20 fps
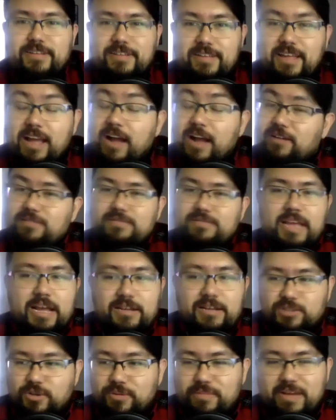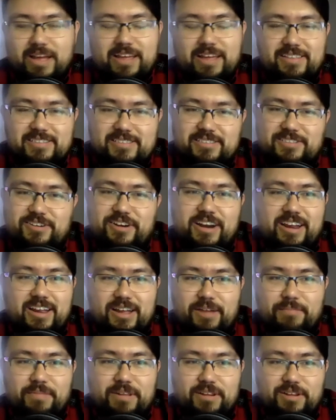Oh, yeah, so am I. This is great.
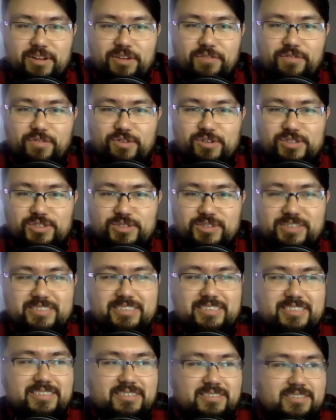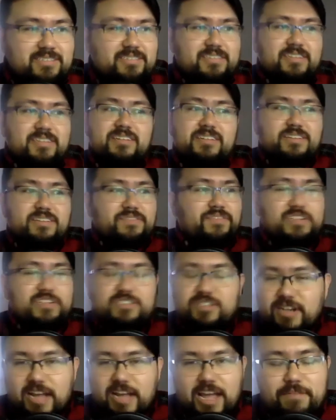I've been looking forward to it since
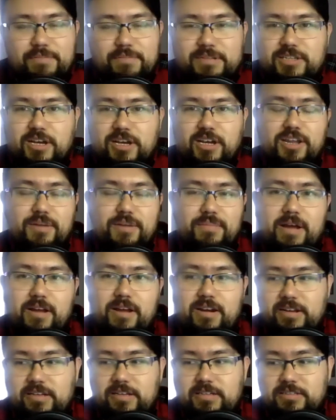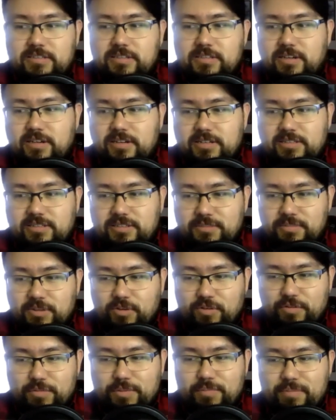Victor and I have been talking about it, and uh, it's something
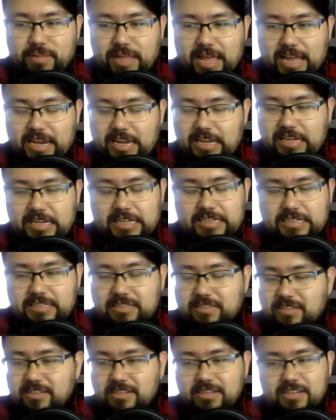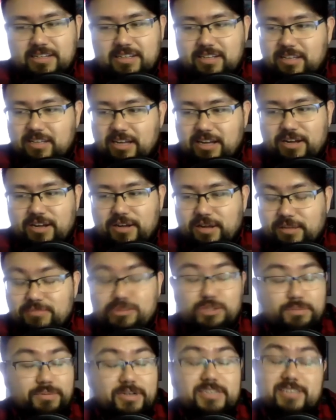we've been planning. And uh, I'm
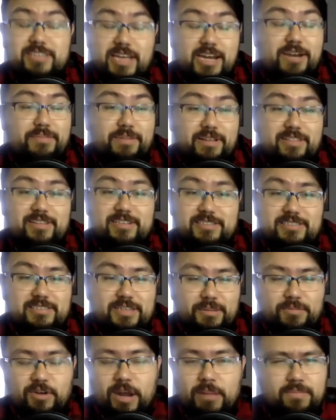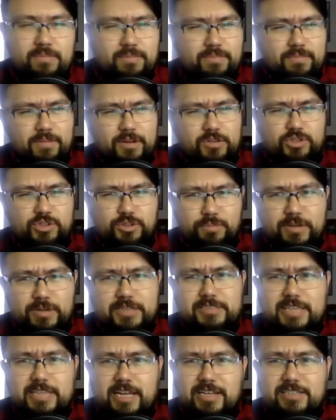super excited about this. I'm I'm super
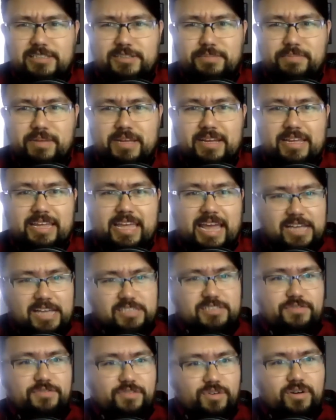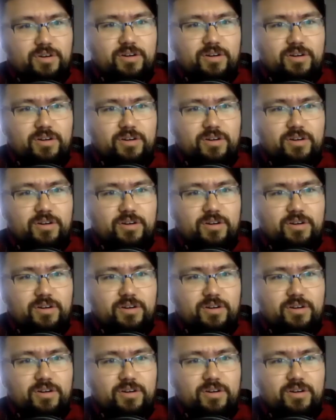excited to be a guest for